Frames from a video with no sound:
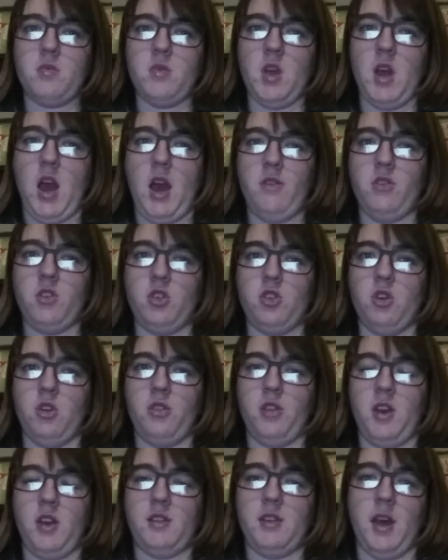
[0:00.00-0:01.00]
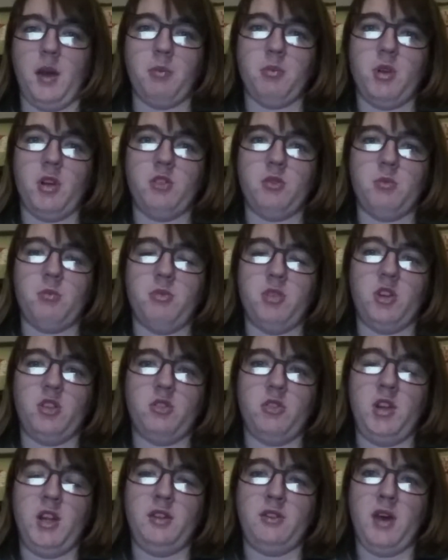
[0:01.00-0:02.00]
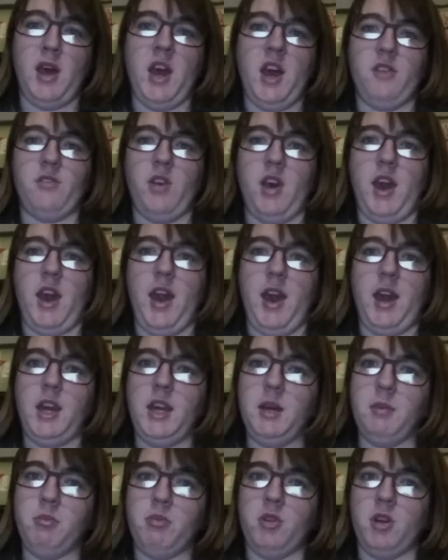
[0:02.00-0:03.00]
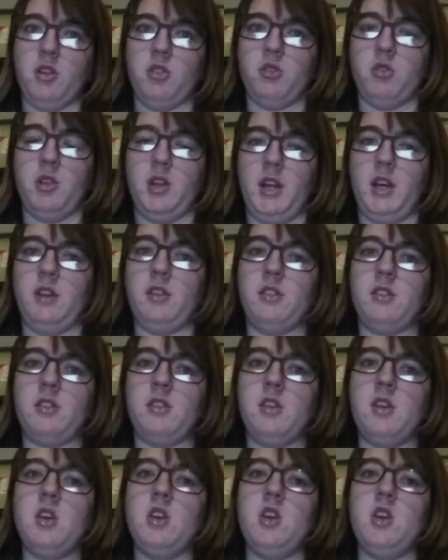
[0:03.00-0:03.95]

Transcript: haven't got the exact press release. I have a press release